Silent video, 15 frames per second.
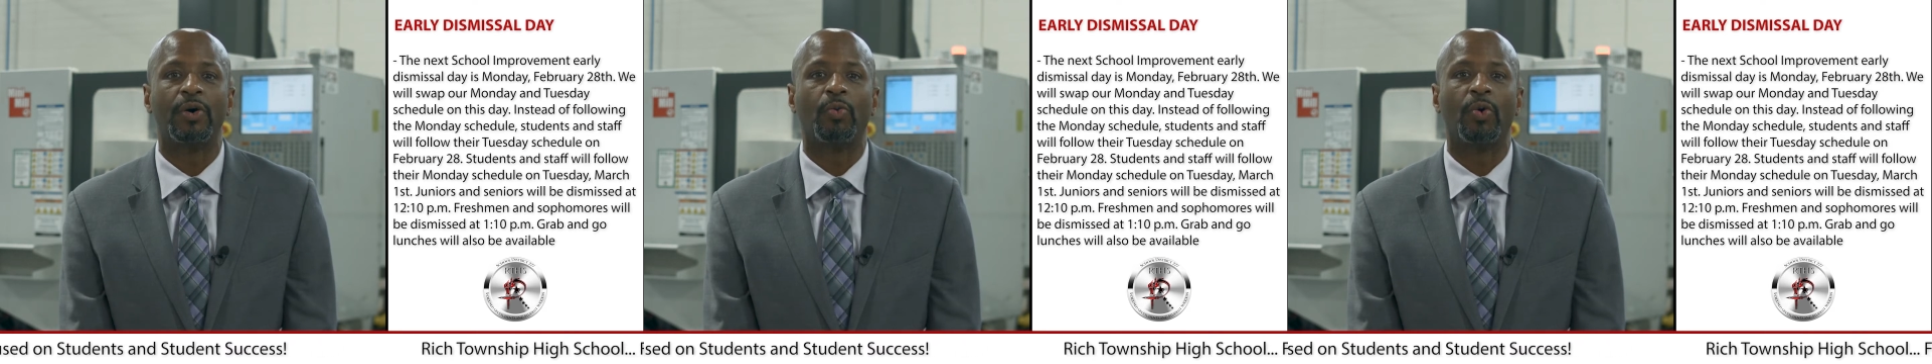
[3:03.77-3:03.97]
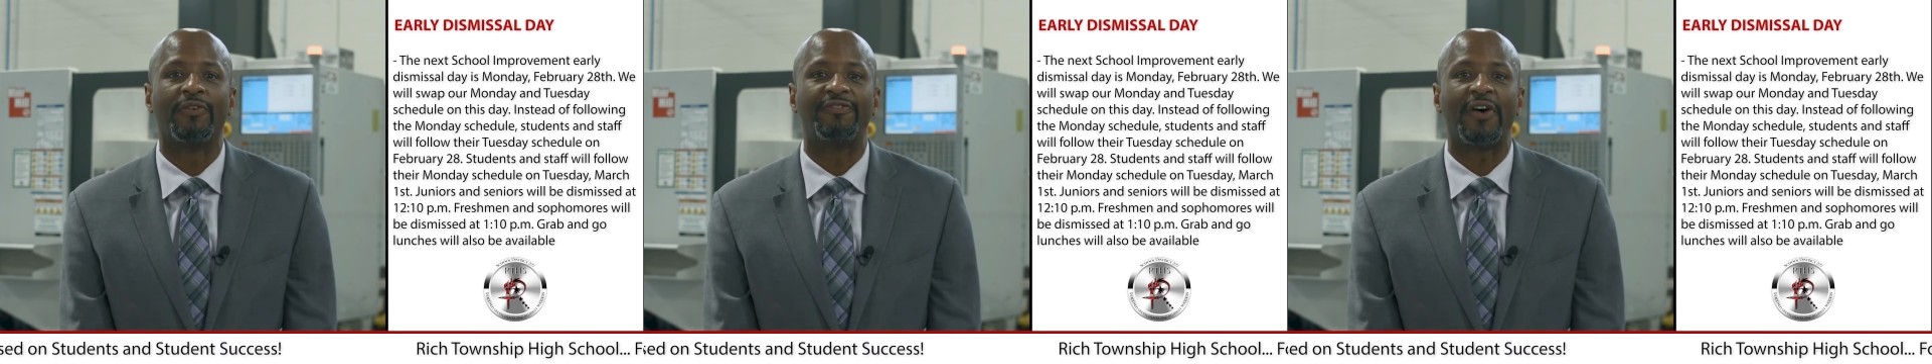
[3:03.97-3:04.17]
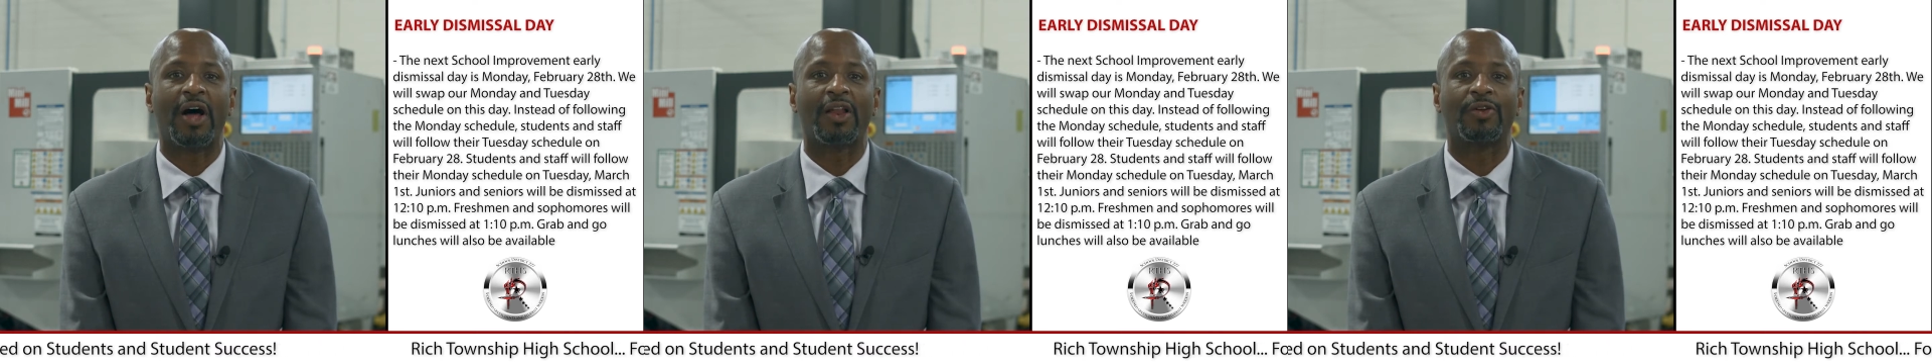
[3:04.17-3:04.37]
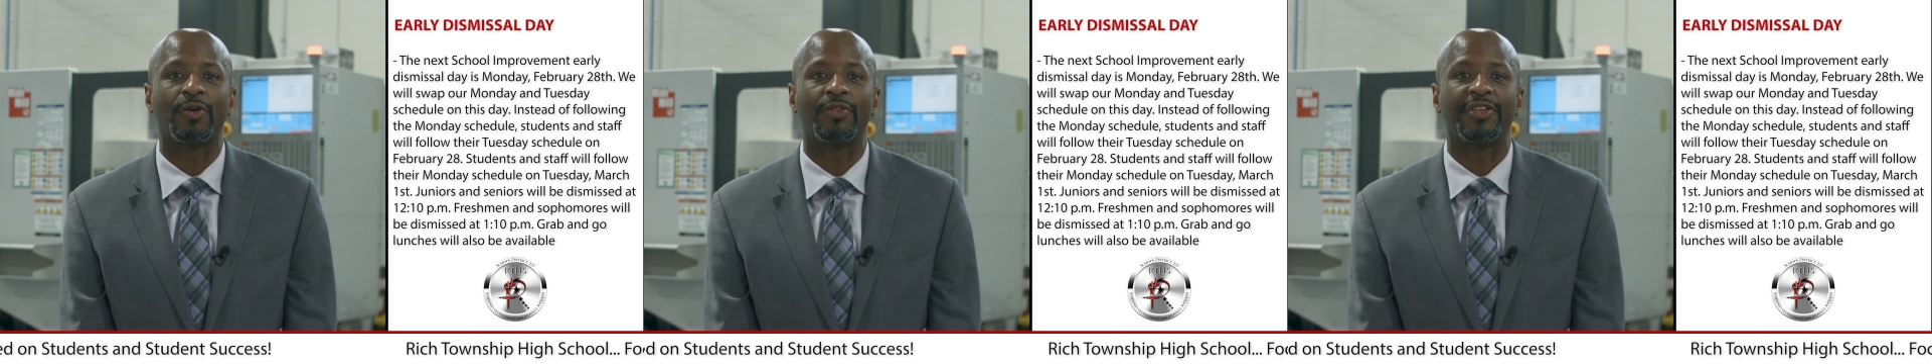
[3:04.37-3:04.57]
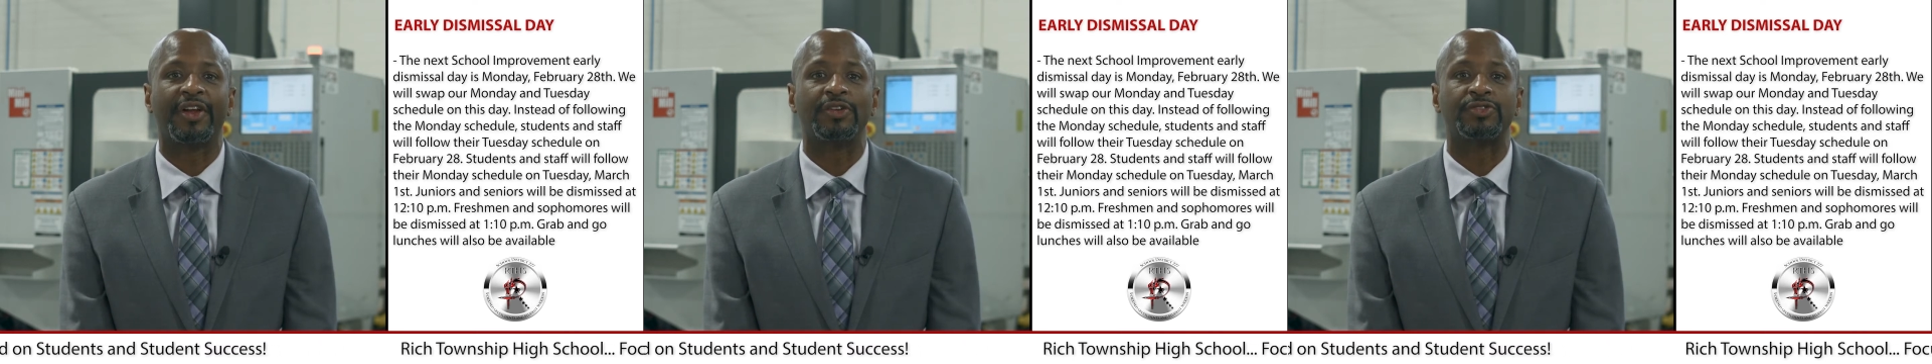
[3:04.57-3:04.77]
will
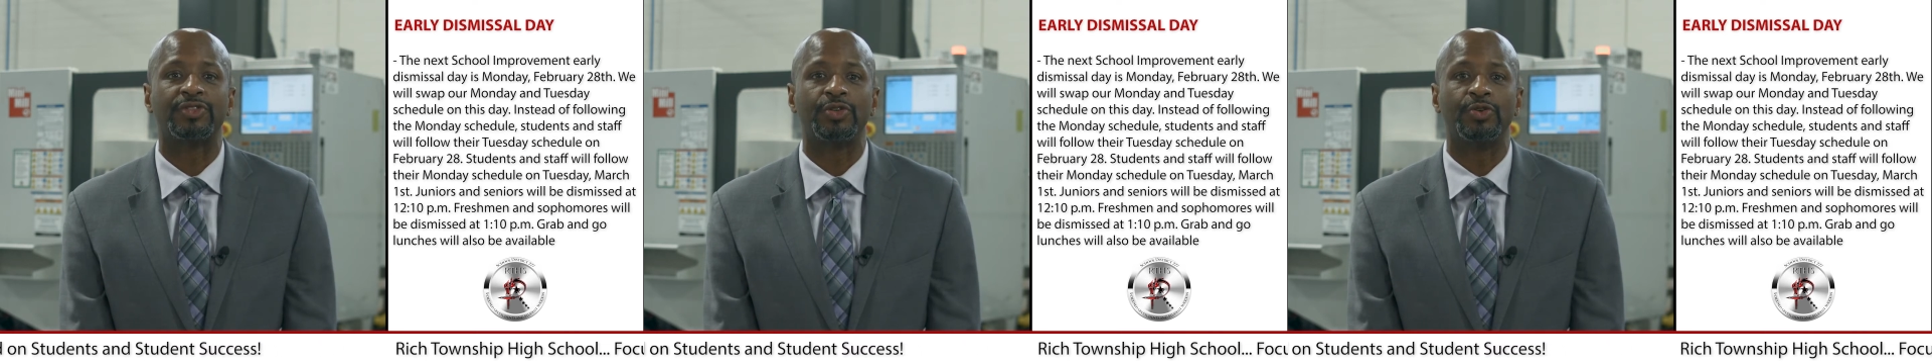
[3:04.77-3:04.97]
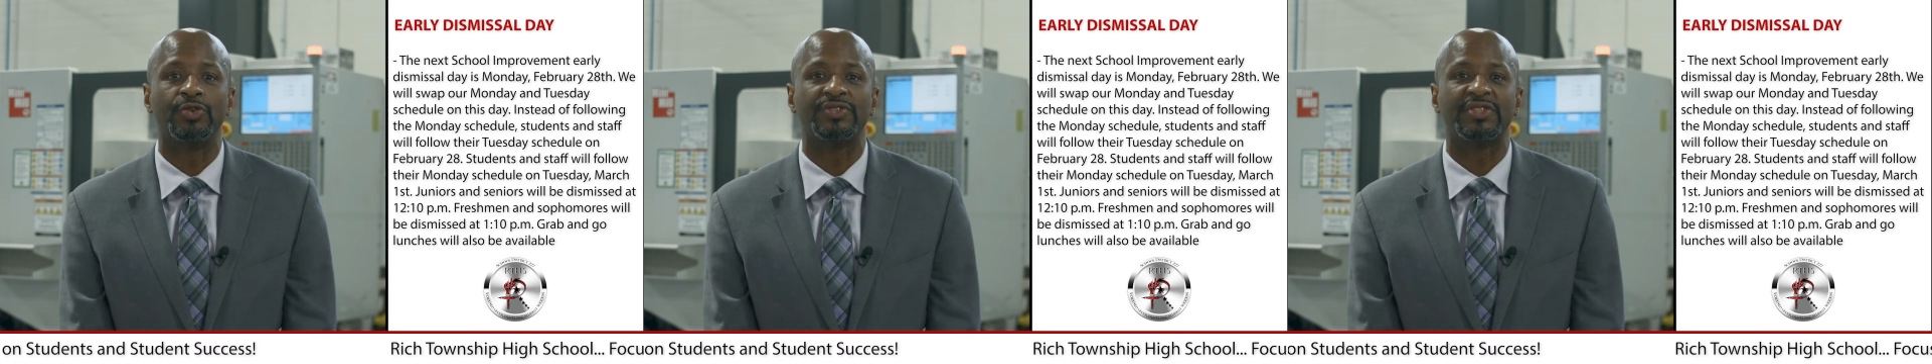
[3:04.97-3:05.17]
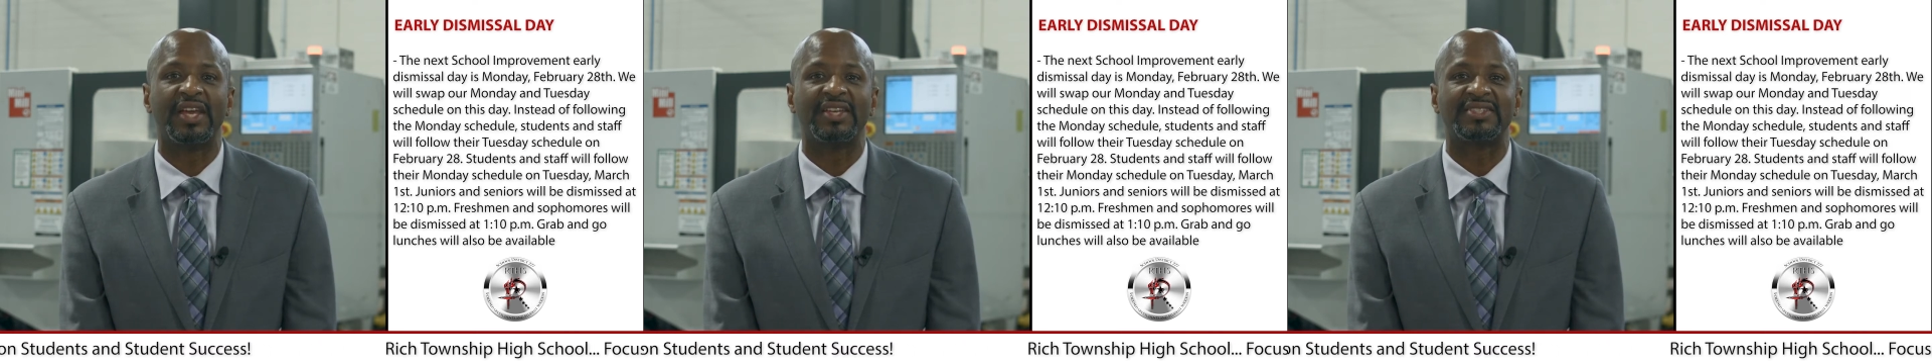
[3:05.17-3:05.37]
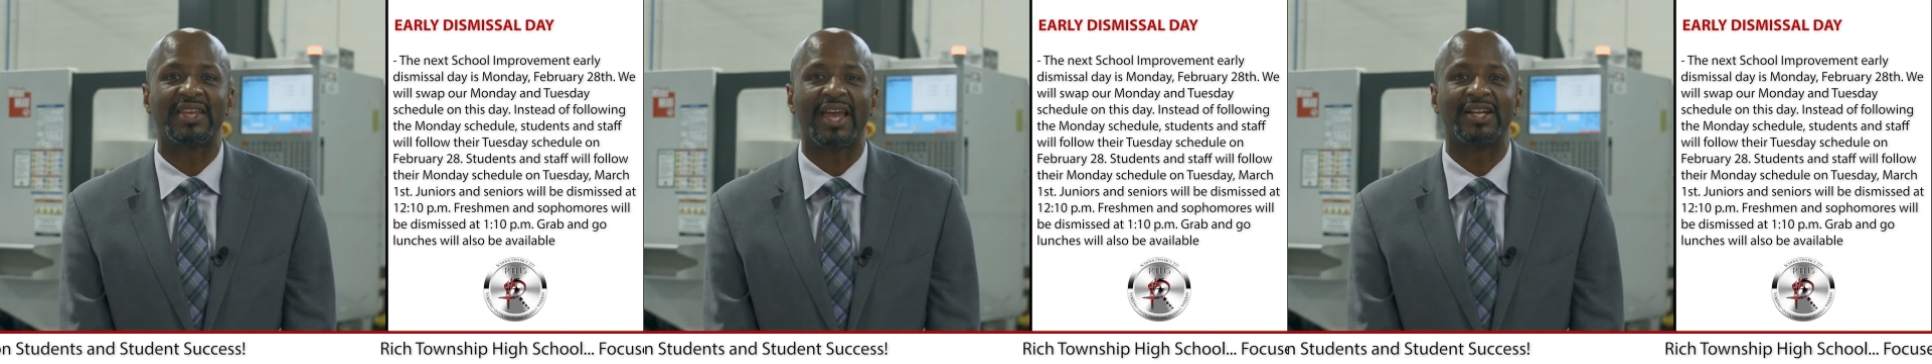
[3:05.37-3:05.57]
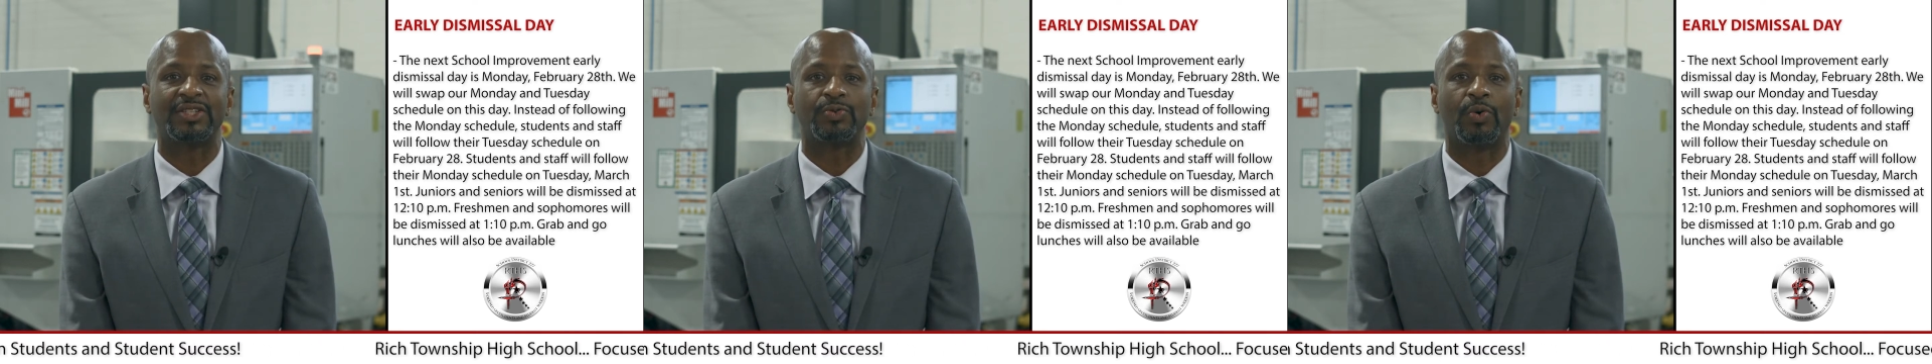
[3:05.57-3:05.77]
follow their Tuesday
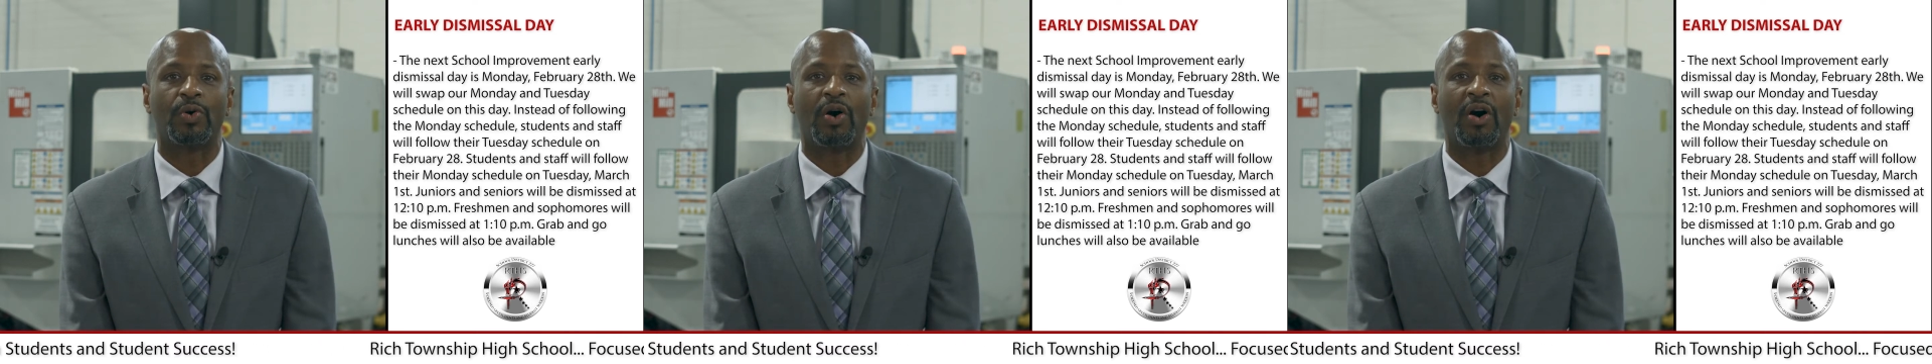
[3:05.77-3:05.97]
schedule